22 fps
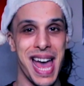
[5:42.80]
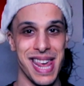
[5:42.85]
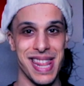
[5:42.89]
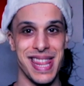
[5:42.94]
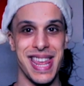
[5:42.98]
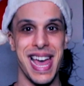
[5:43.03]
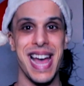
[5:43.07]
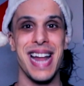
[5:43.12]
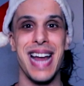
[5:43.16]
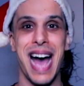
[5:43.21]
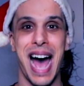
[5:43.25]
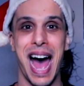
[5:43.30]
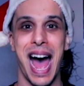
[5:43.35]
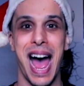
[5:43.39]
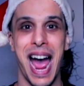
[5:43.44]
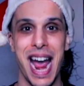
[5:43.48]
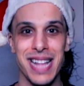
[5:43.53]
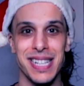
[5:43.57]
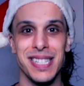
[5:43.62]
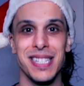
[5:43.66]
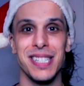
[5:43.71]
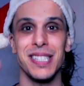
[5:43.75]
that
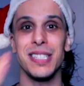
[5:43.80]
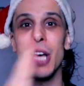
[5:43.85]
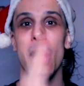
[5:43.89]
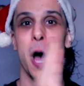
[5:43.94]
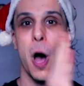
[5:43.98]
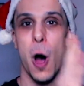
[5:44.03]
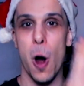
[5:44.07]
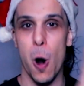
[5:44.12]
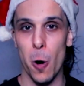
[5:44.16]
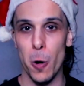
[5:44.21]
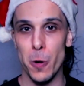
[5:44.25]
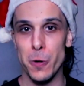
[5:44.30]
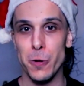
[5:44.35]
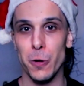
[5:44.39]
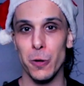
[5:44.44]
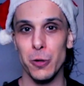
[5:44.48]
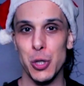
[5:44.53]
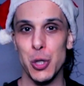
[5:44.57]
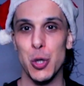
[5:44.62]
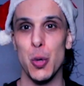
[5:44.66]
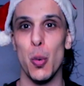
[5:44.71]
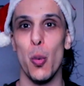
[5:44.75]
heightened Arnold
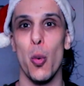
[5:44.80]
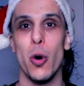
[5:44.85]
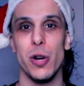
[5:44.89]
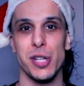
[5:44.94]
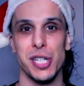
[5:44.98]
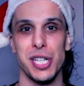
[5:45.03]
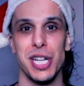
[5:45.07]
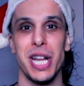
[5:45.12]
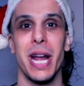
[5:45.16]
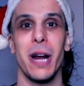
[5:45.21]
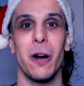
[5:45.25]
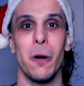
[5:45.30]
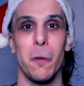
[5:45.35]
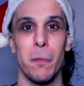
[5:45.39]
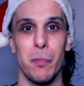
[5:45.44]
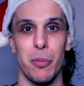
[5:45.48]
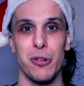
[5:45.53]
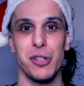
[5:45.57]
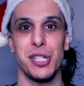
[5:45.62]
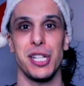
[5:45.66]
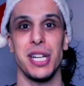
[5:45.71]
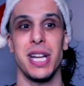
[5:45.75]
Schwarzenegger
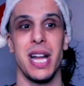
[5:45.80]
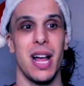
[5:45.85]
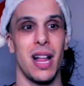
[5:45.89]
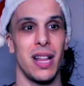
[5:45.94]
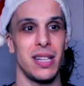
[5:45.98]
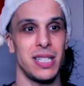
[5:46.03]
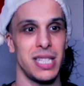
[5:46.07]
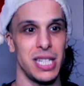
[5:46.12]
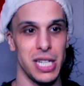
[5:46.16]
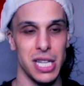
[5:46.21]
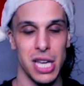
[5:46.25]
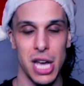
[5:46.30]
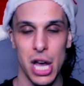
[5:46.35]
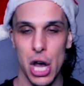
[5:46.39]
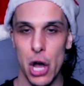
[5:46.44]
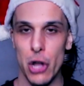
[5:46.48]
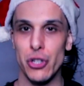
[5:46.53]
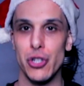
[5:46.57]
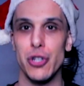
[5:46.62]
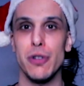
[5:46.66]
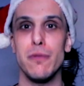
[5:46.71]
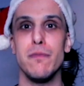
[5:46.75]
personality
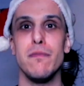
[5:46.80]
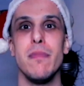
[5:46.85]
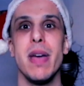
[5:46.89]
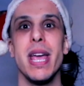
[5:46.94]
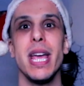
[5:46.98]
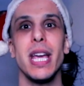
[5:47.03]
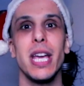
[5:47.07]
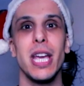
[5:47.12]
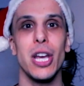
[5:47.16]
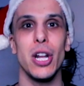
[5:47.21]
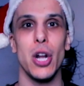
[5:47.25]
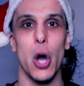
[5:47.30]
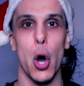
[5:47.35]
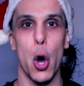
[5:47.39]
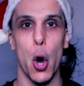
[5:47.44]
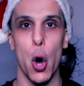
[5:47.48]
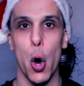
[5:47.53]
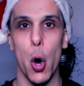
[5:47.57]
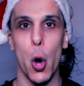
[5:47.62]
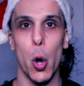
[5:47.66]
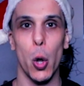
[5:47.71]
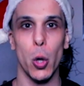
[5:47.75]
to make it
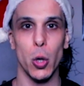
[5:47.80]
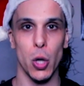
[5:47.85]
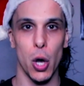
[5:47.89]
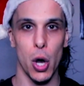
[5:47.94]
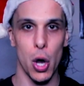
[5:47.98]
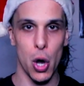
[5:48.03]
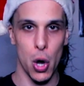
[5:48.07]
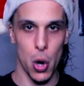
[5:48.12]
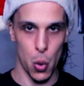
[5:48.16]
all